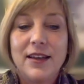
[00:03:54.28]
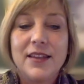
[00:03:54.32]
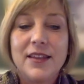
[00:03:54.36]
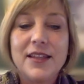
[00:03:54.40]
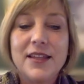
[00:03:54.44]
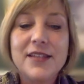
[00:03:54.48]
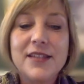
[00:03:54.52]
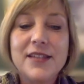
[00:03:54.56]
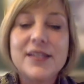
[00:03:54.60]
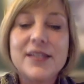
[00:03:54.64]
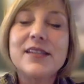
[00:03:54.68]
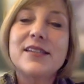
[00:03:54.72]

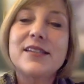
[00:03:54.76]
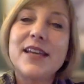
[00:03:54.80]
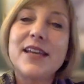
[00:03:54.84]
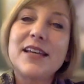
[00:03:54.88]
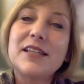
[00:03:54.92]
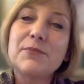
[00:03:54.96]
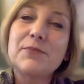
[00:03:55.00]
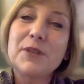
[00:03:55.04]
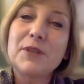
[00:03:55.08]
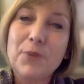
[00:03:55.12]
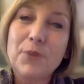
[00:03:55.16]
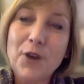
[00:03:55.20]
This
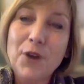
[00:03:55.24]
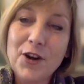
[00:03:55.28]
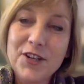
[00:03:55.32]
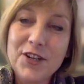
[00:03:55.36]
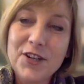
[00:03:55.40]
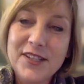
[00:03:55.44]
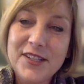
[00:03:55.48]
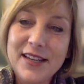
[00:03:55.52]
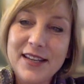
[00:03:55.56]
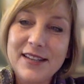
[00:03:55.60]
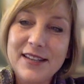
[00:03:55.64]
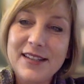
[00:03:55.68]
assessment
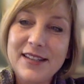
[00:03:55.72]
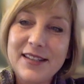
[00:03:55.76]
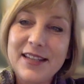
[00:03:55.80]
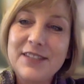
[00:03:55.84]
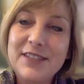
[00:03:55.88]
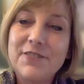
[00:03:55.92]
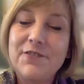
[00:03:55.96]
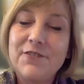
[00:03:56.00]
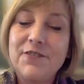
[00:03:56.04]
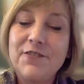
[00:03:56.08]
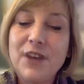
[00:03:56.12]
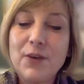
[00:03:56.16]
process
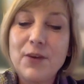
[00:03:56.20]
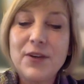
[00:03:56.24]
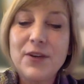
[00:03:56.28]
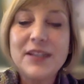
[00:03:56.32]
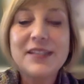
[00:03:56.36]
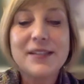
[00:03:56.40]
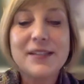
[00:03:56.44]
is very